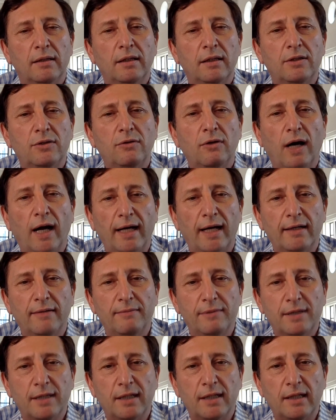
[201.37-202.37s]
the two
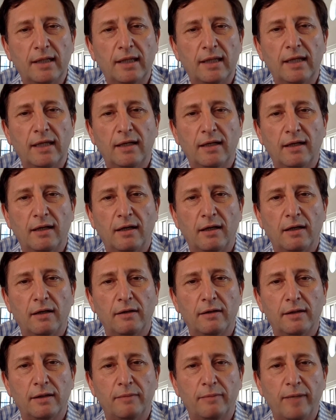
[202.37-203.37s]
items that I think
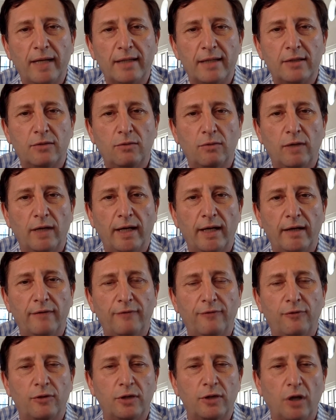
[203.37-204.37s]
are the best
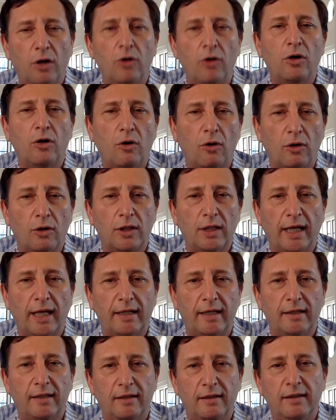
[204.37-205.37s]
way for non
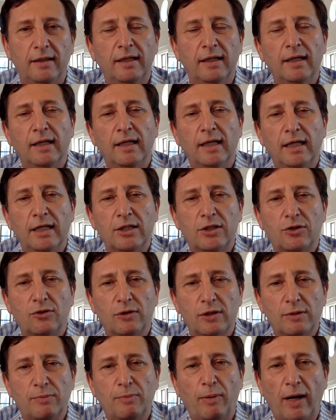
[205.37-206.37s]
correlated
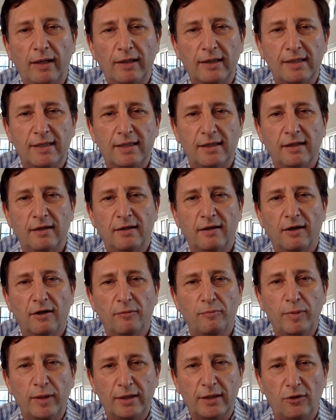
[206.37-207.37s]
insurance policy
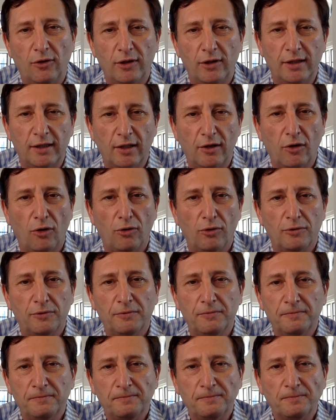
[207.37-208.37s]
are Bitcoin and
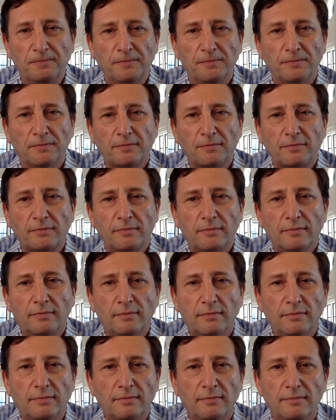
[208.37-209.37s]
gold.
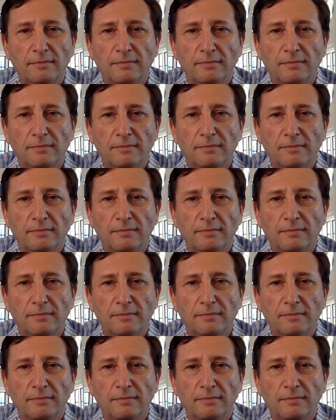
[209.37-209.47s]
Okay.